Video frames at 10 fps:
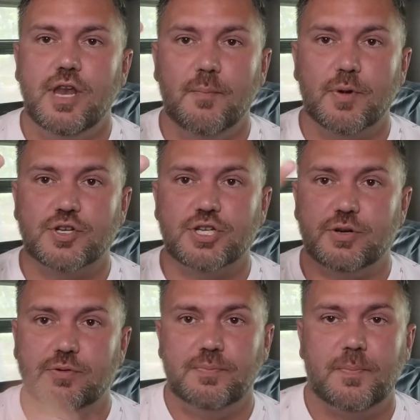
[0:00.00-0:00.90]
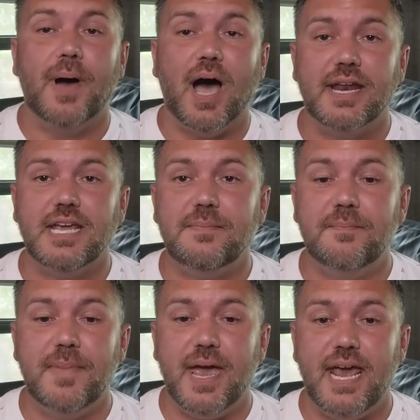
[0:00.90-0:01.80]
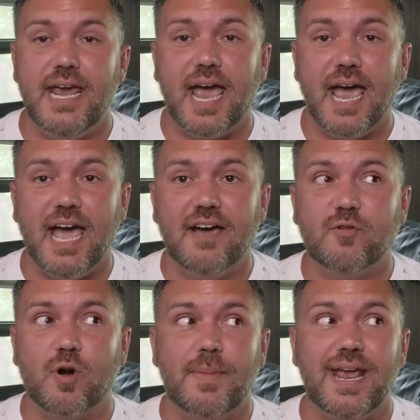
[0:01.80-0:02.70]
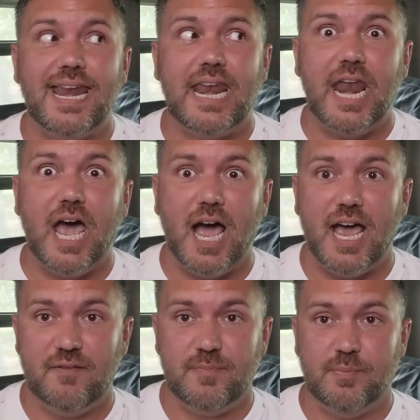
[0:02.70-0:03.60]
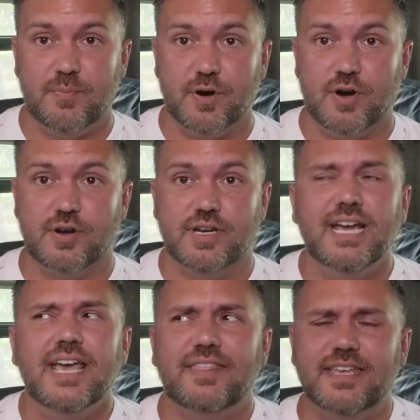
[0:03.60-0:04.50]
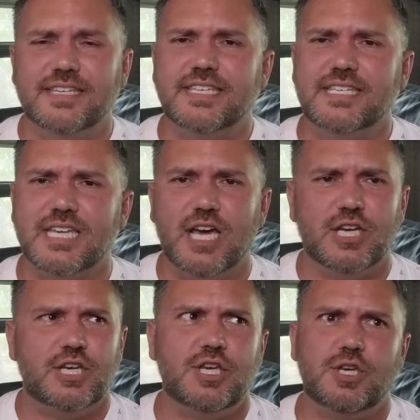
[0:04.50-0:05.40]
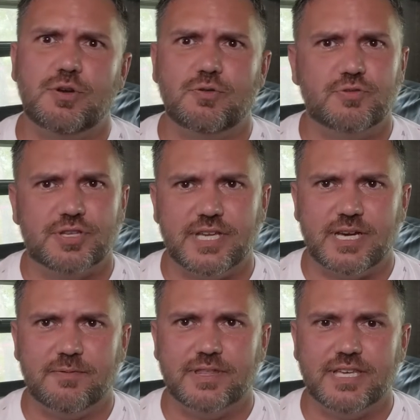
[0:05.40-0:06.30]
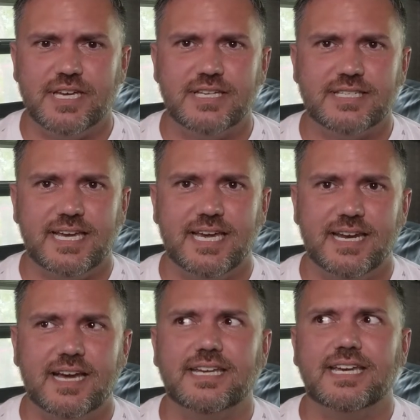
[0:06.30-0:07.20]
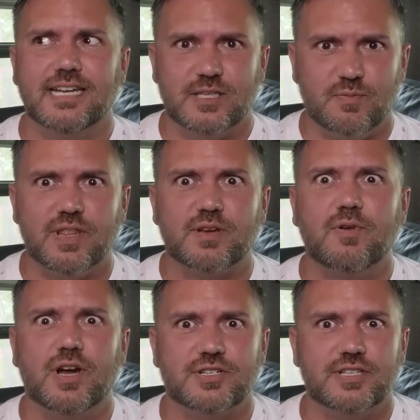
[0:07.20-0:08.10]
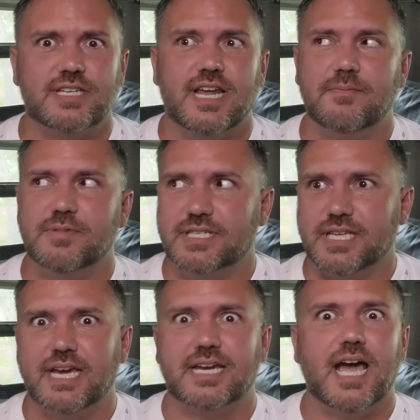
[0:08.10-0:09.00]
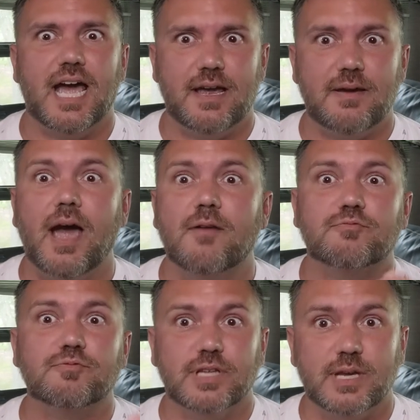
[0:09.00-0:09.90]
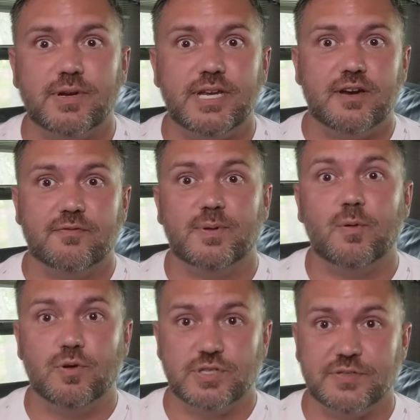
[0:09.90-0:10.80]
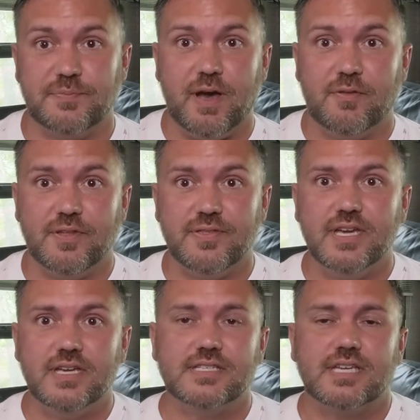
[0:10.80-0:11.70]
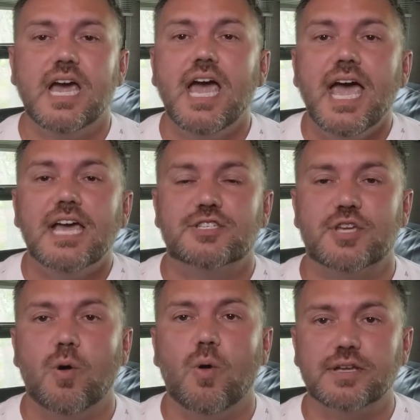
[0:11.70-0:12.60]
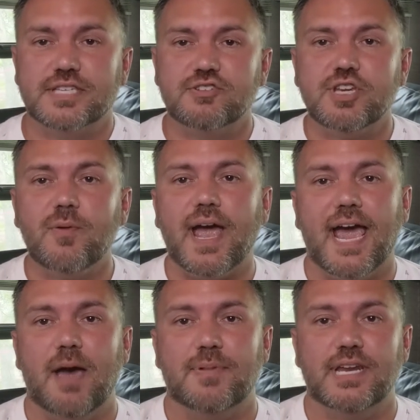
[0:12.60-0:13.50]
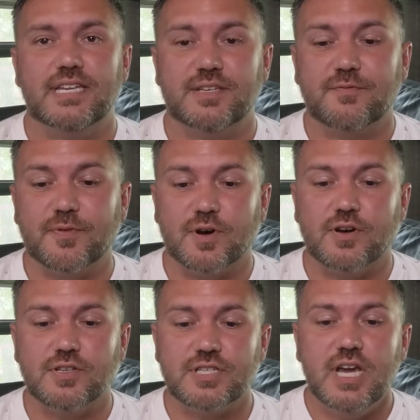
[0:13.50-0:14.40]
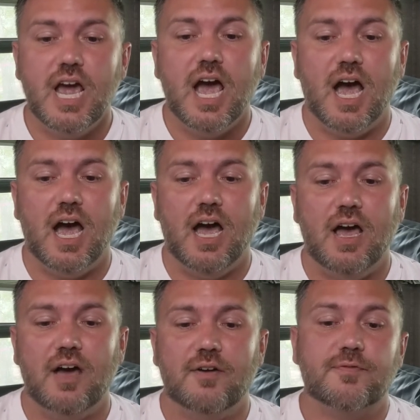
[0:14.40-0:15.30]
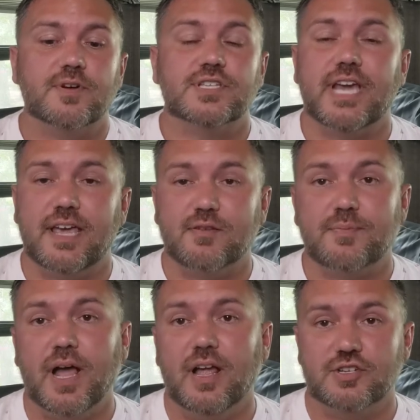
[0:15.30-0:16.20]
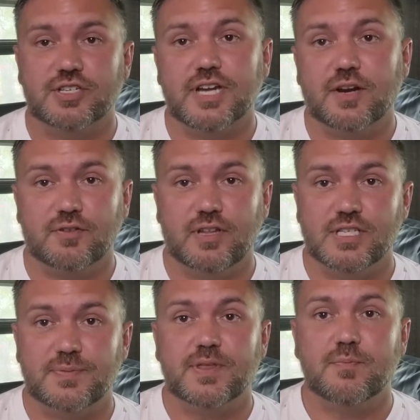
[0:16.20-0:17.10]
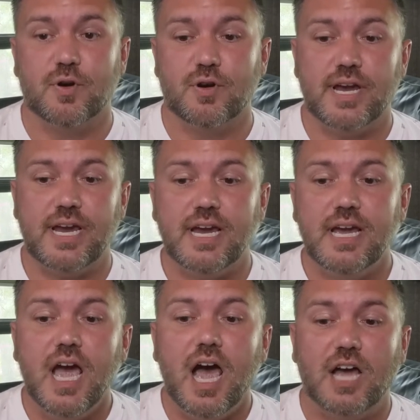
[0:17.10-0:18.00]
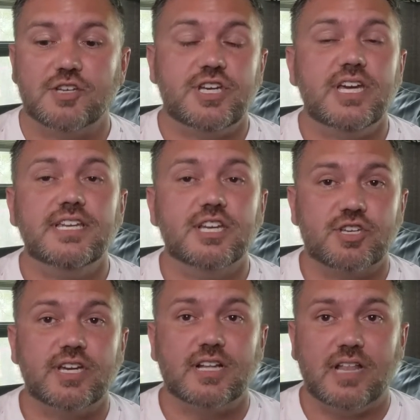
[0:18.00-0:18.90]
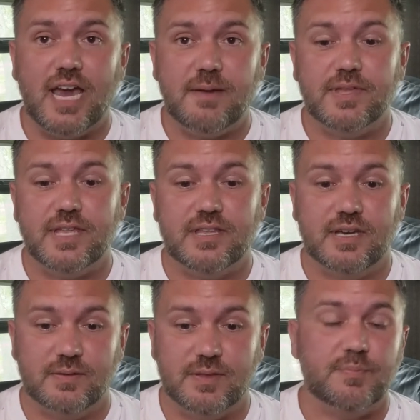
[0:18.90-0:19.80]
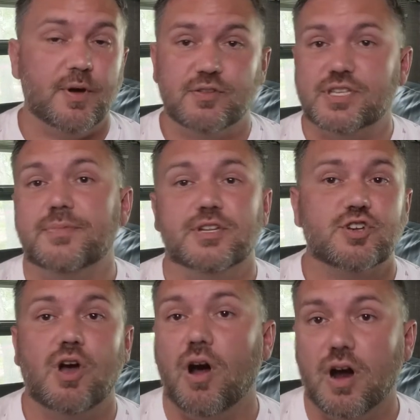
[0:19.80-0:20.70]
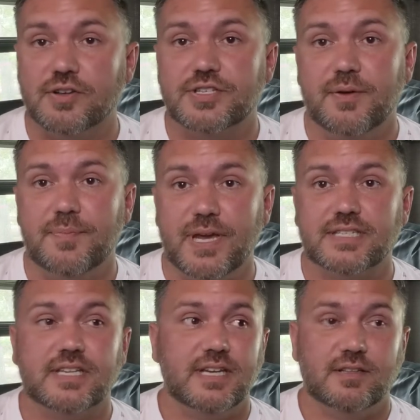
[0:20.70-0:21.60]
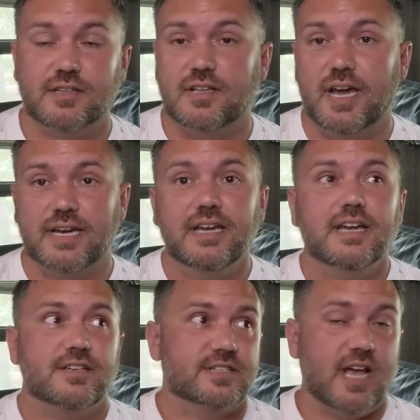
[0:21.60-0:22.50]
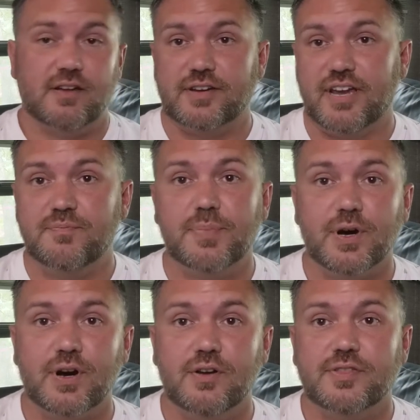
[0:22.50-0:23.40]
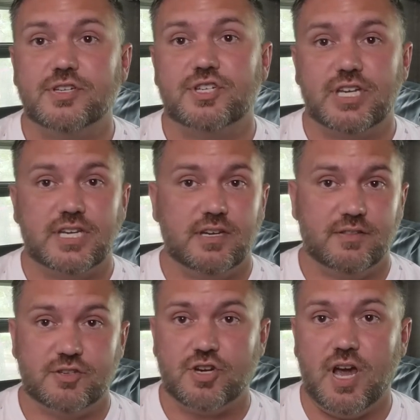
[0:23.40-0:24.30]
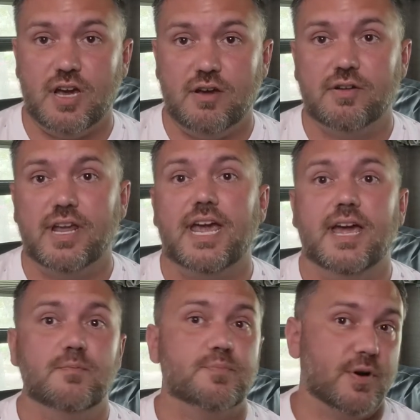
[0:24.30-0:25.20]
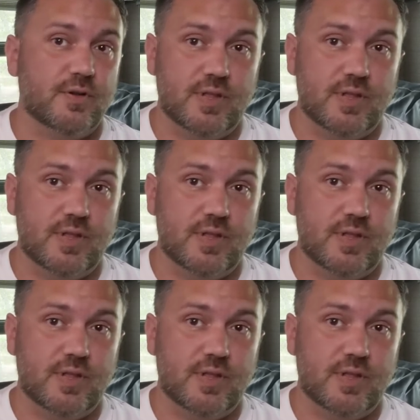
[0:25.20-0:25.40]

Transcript: Number two, the body may have or may not have been burned. This is a huge thing with this, and again, it's one of the questions, and I'm just like, I, I really want to hear from the horse's mouth on this. So, essentially, what happened is at first, uh, a forensic anthropologist, Dr. Elizabeth Murray, uh, she initially claimed that the, the bones had been charred. So basically, it looked like Skylar gave birth, she killed the child, and